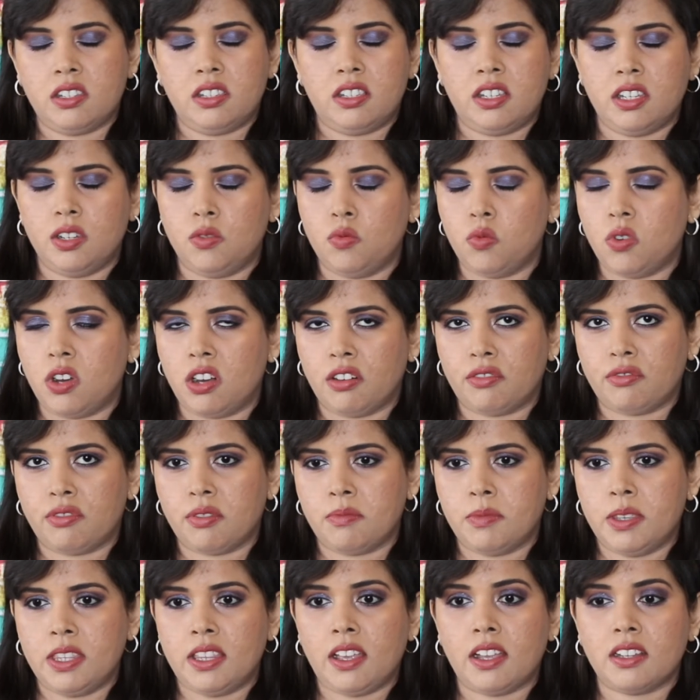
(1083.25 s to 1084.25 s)
didn't work
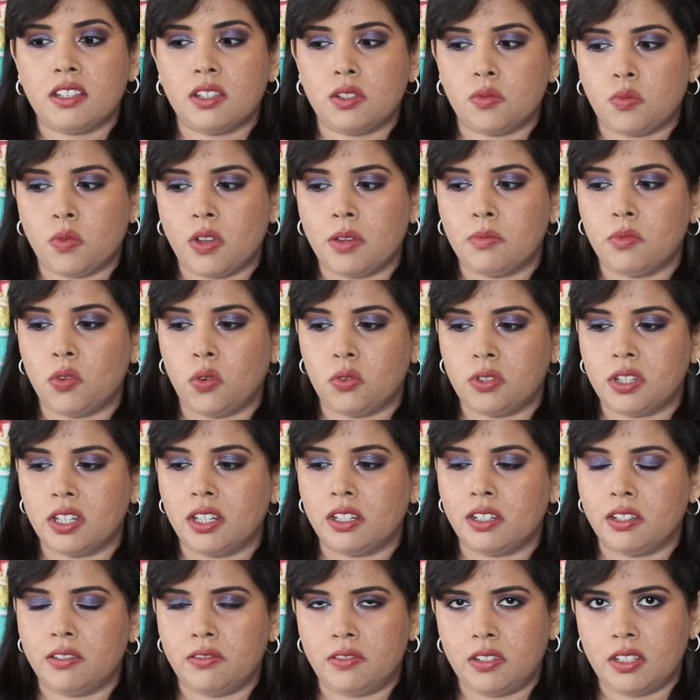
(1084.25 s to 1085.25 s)
for me. That is why I'm not
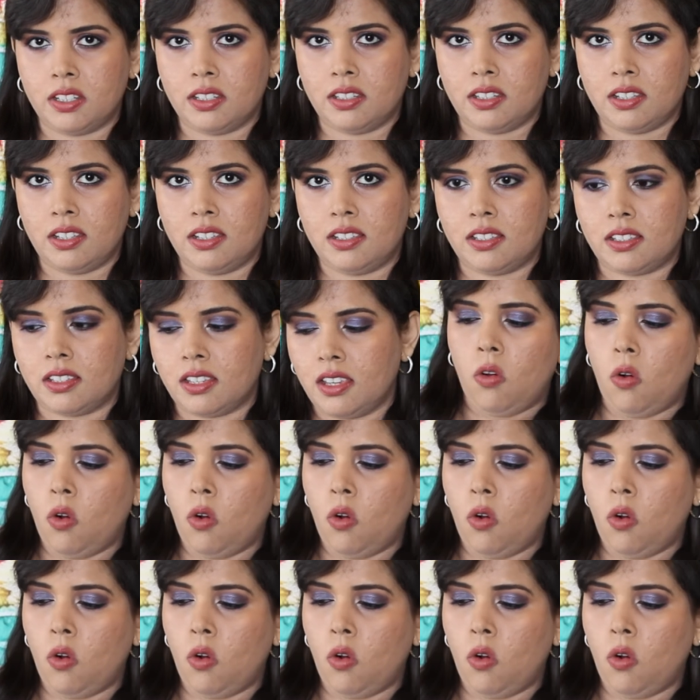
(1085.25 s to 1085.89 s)
including these.